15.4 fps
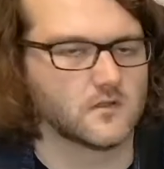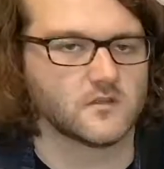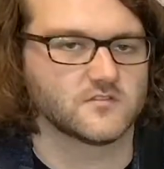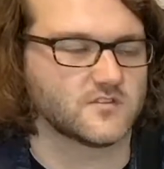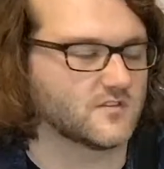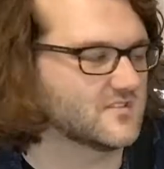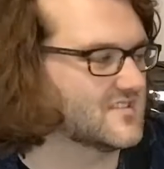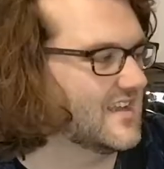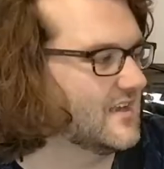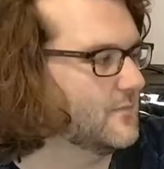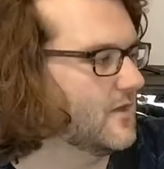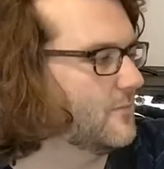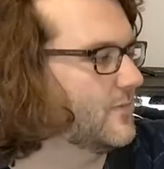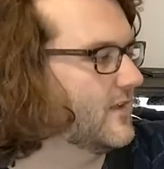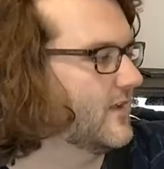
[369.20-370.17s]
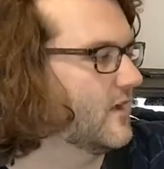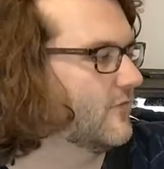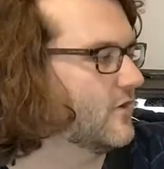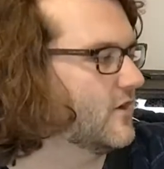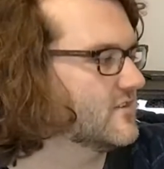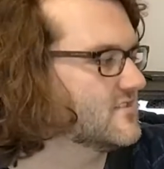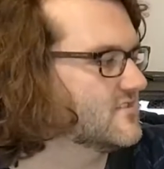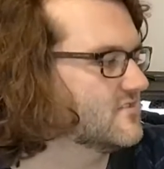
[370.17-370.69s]
So it's telling me I've got
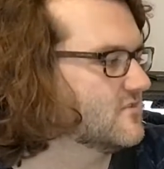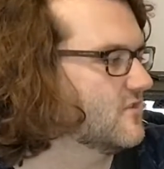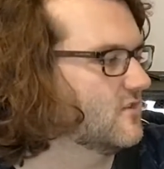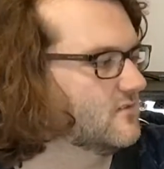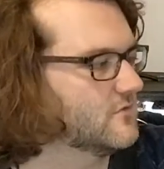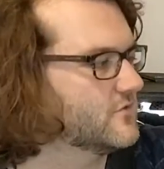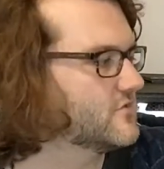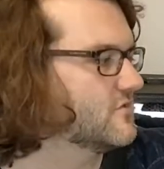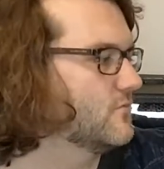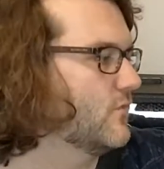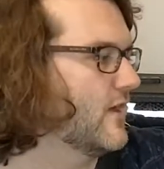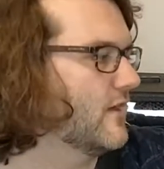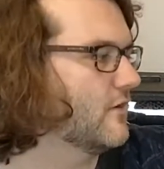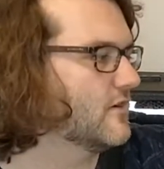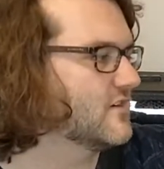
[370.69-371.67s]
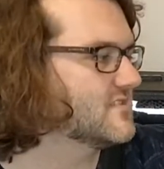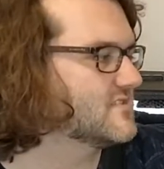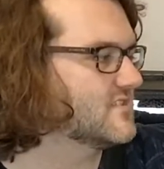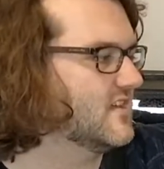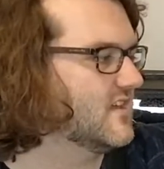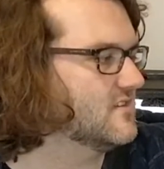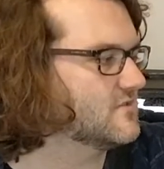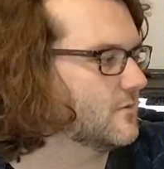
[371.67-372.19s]
somewhere on a
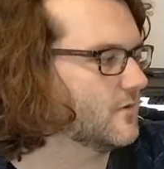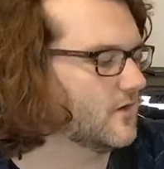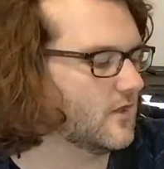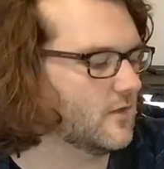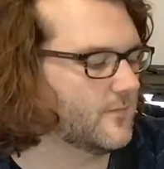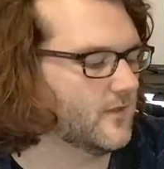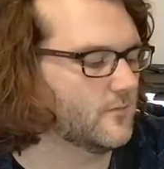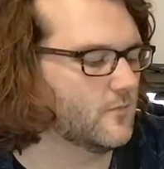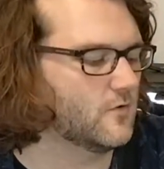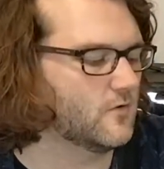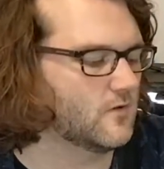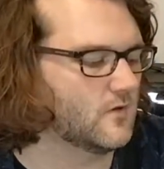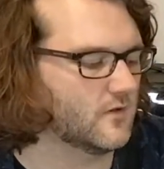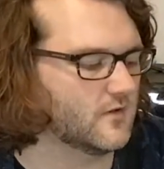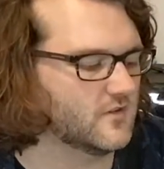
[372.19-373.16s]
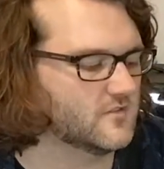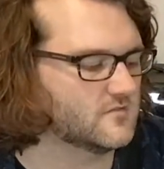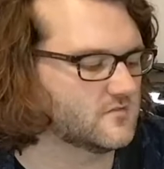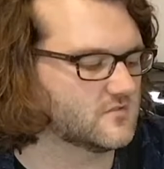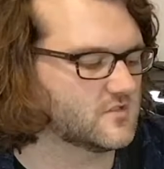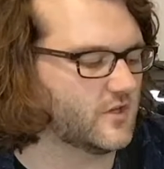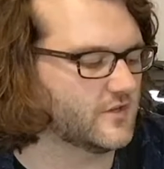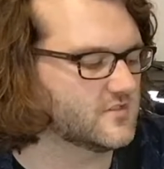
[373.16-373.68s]
C, so I'm going to go a bit more, I'm going to
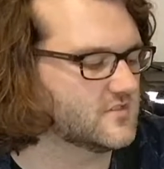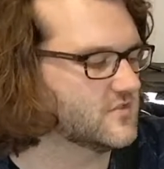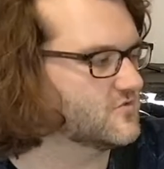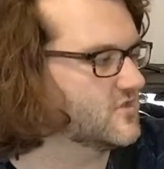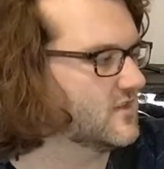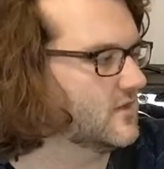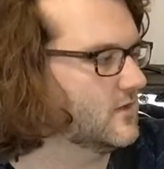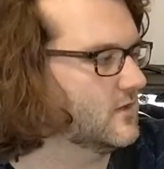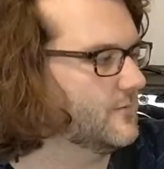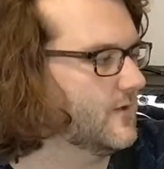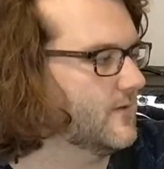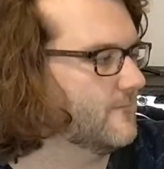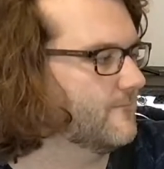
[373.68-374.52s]
tighten the string a little bit.